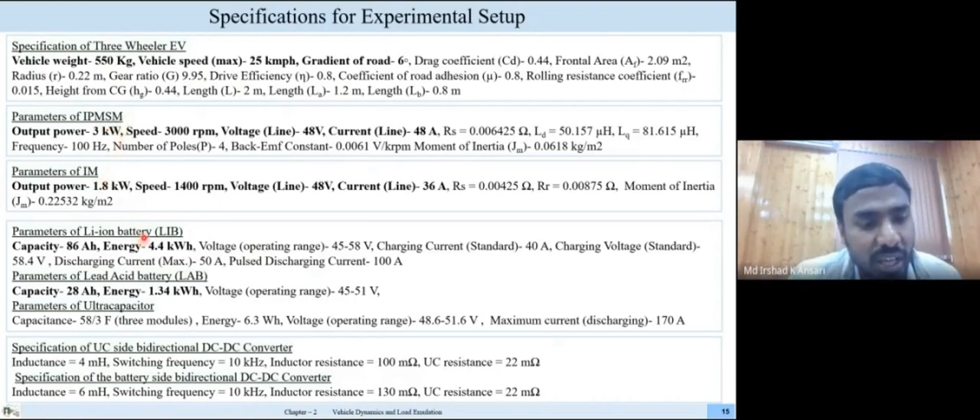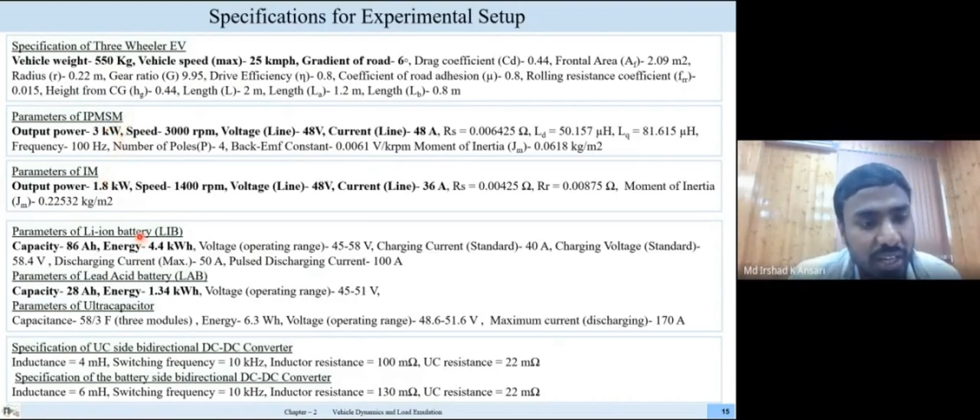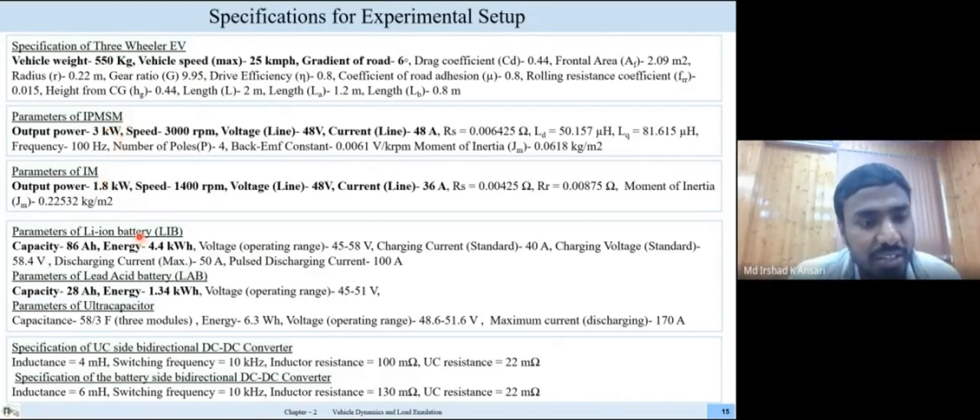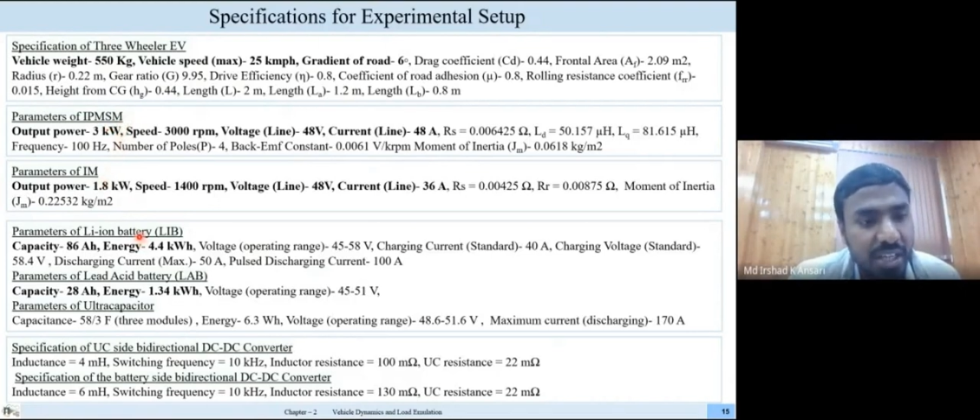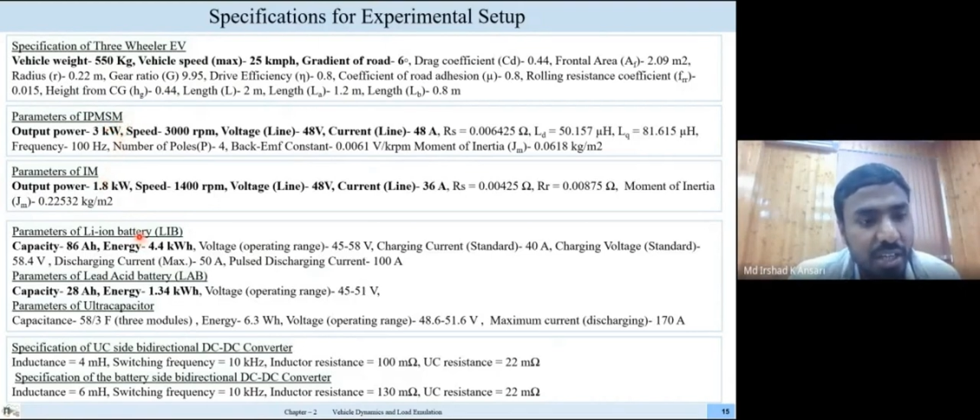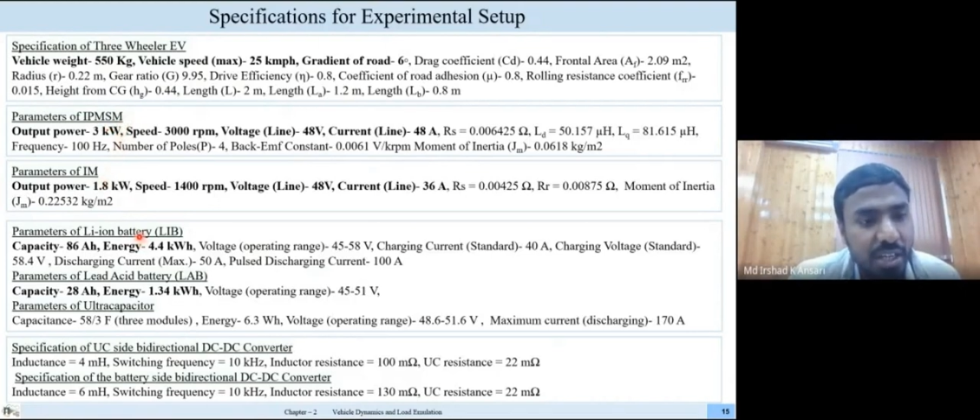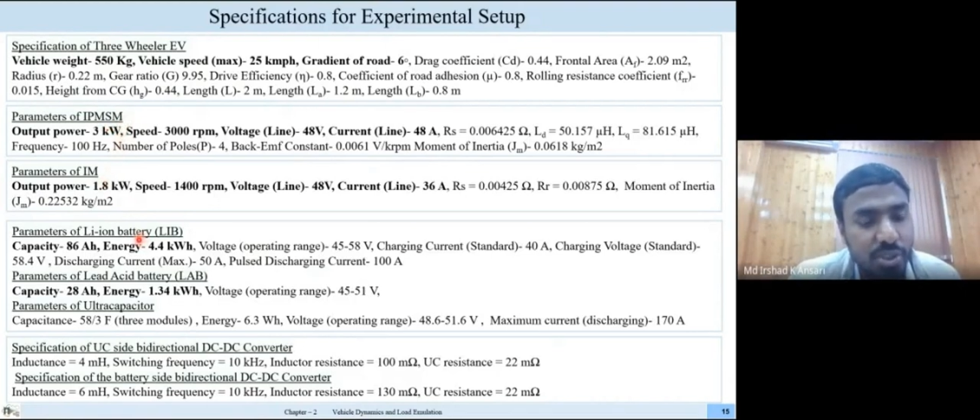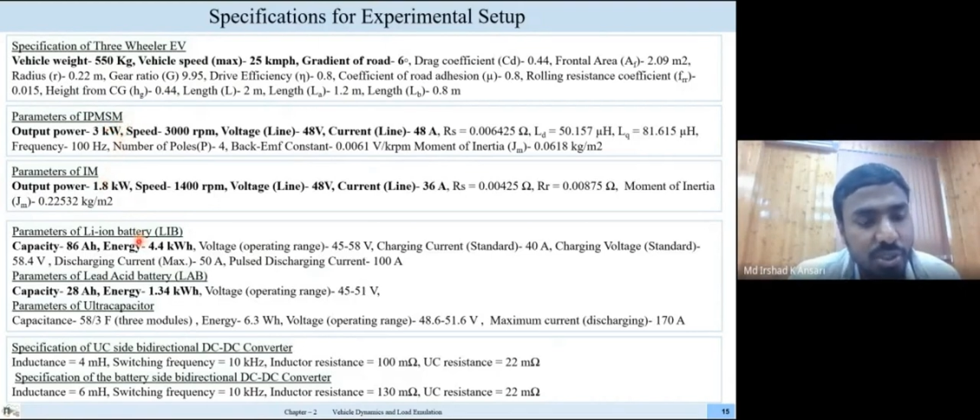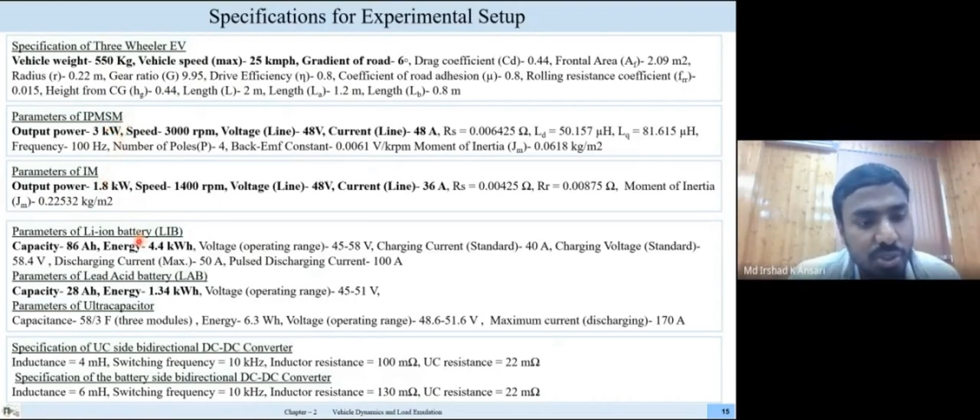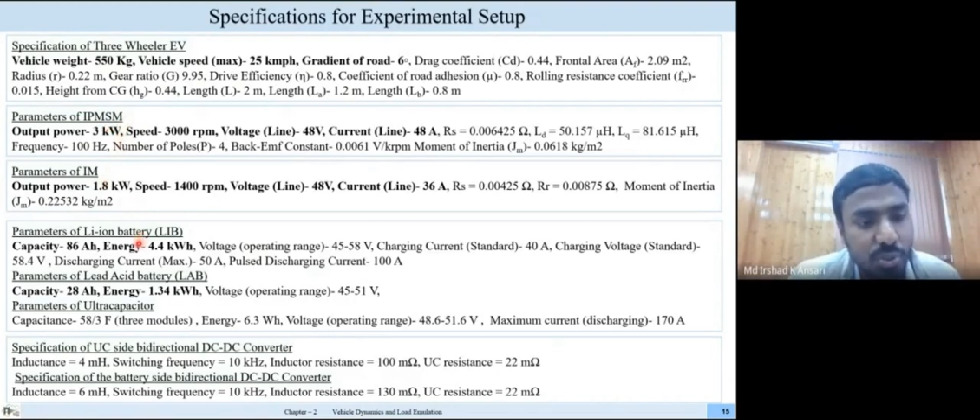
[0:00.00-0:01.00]
and the
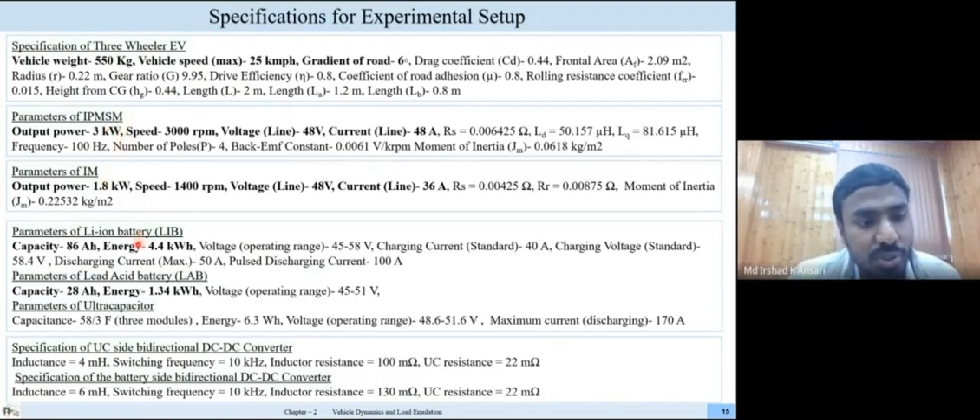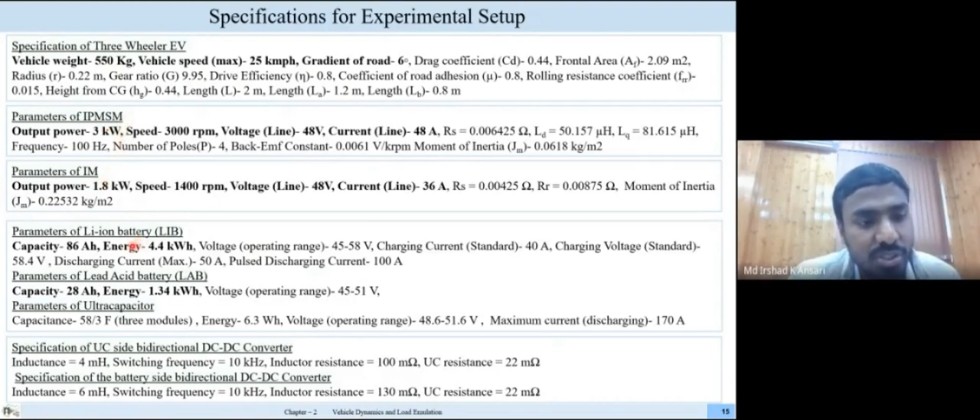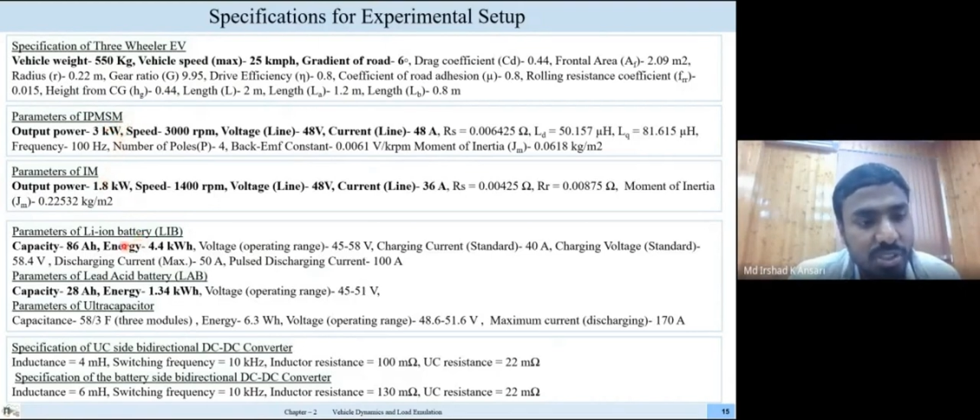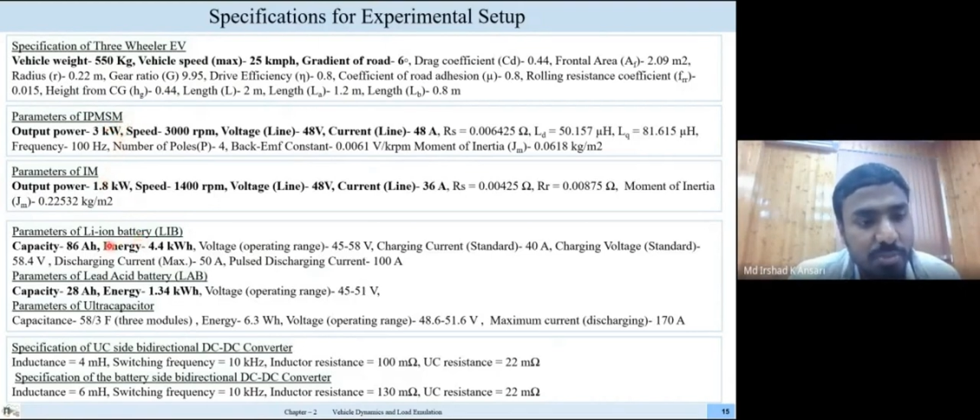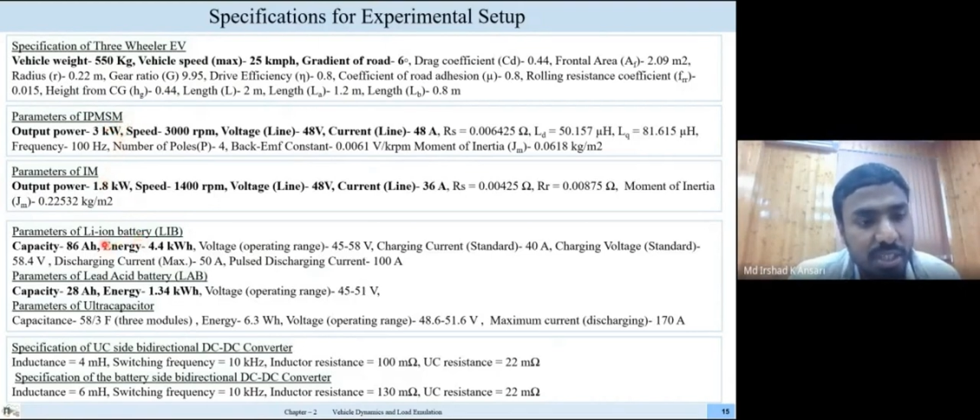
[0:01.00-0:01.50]
energy storage system,